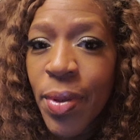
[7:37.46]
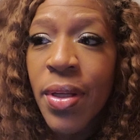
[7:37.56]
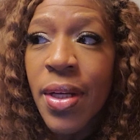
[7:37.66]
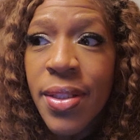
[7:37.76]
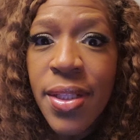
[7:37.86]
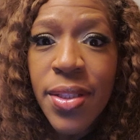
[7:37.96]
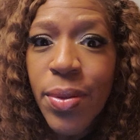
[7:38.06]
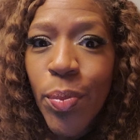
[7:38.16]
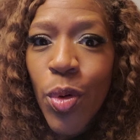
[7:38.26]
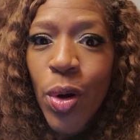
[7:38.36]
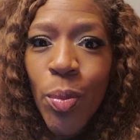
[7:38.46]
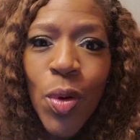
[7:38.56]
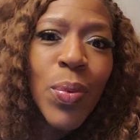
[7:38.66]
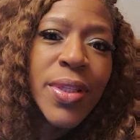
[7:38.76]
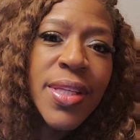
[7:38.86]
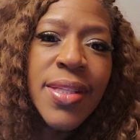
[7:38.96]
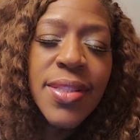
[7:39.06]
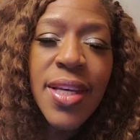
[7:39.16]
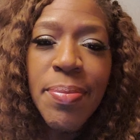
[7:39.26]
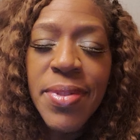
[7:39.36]
But since more and more
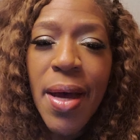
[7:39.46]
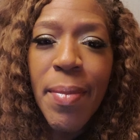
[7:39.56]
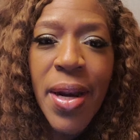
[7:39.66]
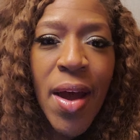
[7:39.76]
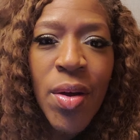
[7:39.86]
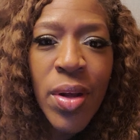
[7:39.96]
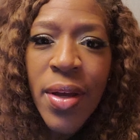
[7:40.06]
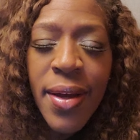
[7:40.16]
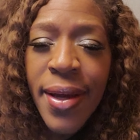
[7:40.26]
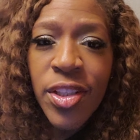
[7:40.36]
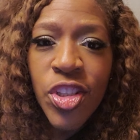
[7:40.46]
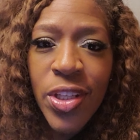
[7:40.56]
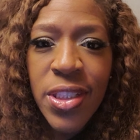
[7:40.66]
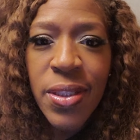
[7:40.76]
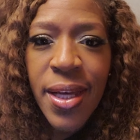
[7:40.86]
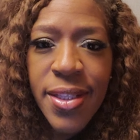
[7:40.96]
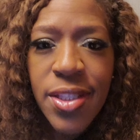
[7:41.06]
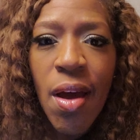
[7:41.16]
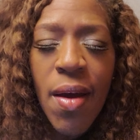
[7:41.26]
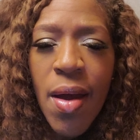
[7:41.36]
receipts keeps coming out, it just
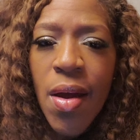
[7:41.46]
gets